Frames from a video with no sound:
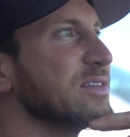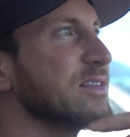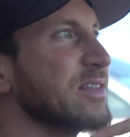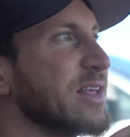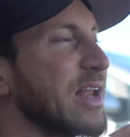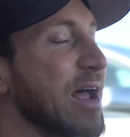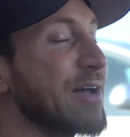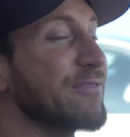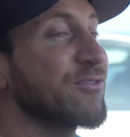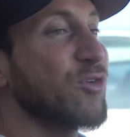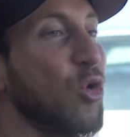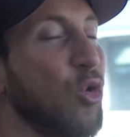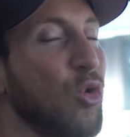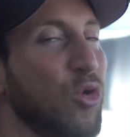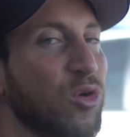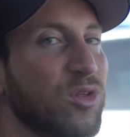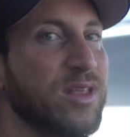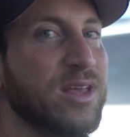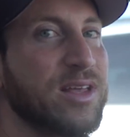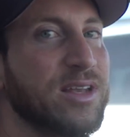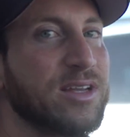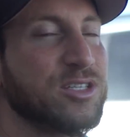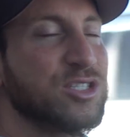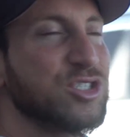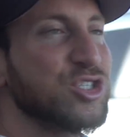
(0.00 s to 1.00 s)
that I've
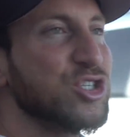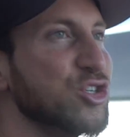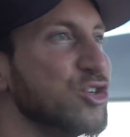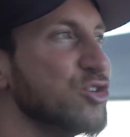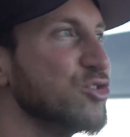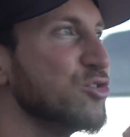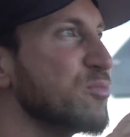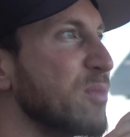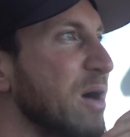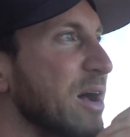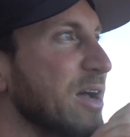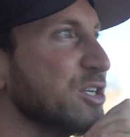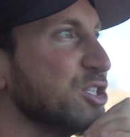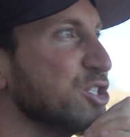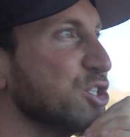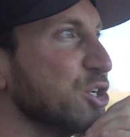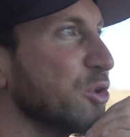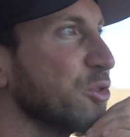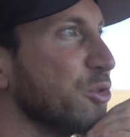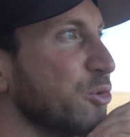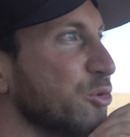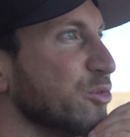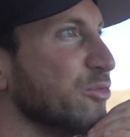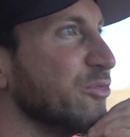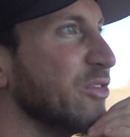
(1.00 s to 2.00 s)
correlated to my
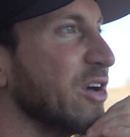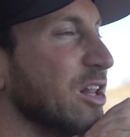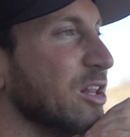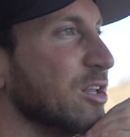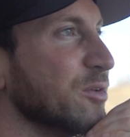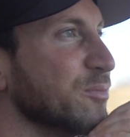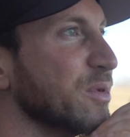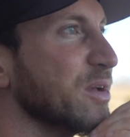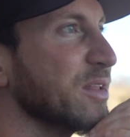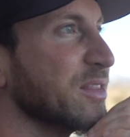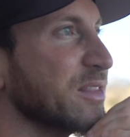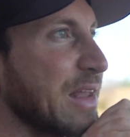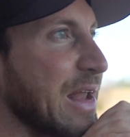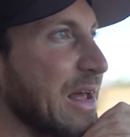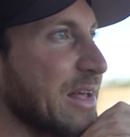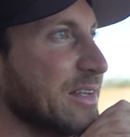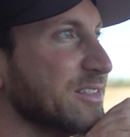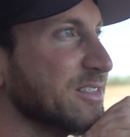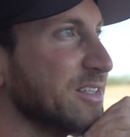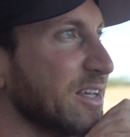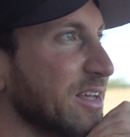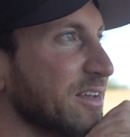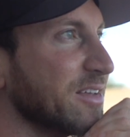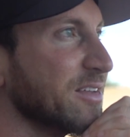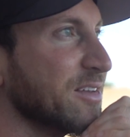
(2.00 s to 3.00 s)
shoulder development that I
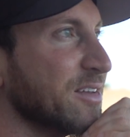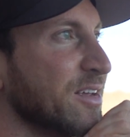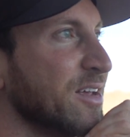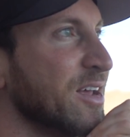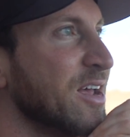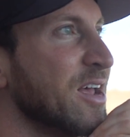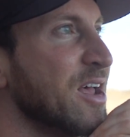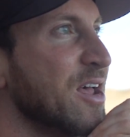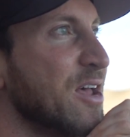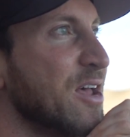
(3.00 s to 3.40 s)
did